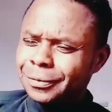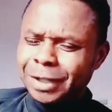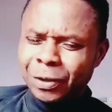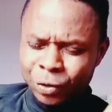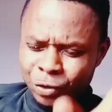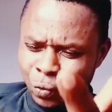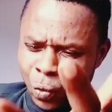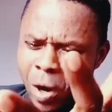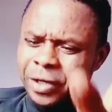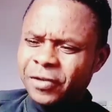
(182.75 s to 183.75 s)
It was
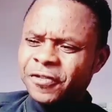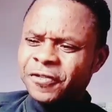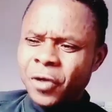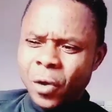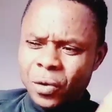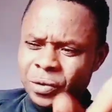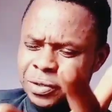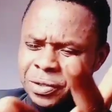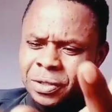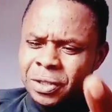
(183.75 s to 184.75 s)
one of
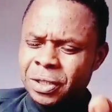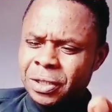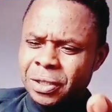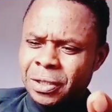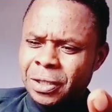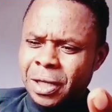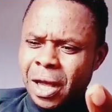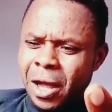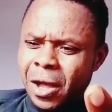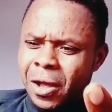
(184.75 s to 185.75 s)
those.
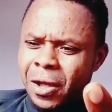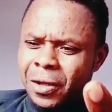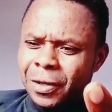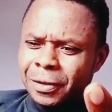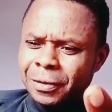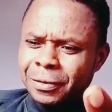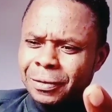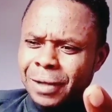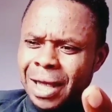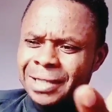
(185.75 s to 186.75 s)

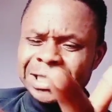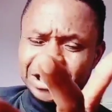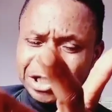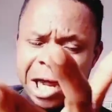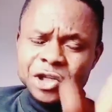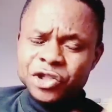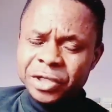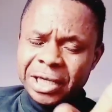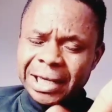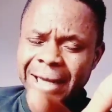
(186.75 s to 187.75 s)
As
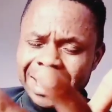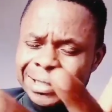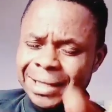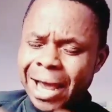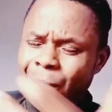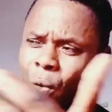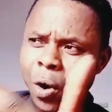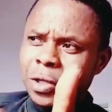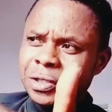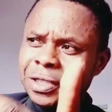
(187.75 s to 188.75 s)
indoctrinated as I
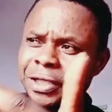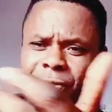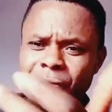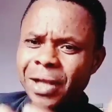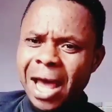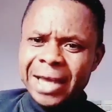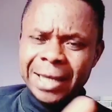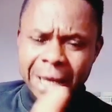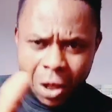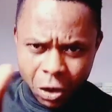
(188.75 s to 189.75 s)
was, the new light
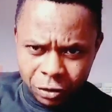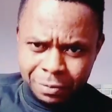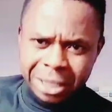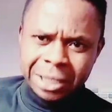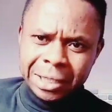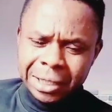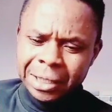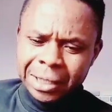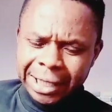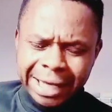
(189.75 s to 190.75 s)
held me
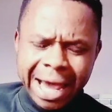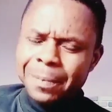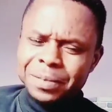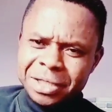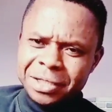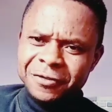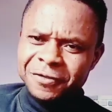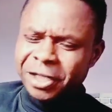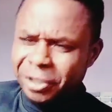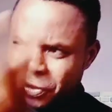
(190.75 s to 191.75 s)
captive.
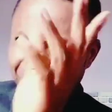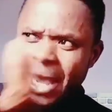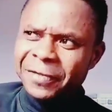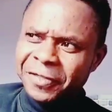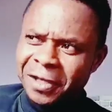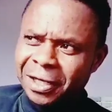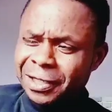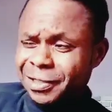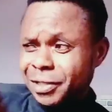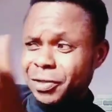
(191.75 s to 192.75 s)
The new light thing.
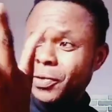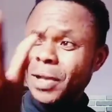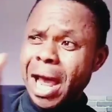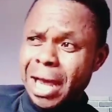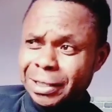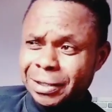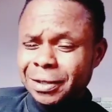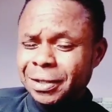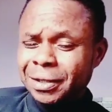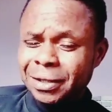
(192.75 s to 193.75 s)
That's a new light.
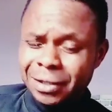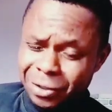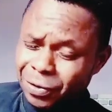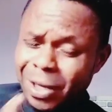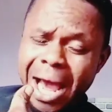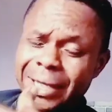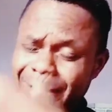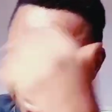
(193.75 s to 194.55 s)
New light.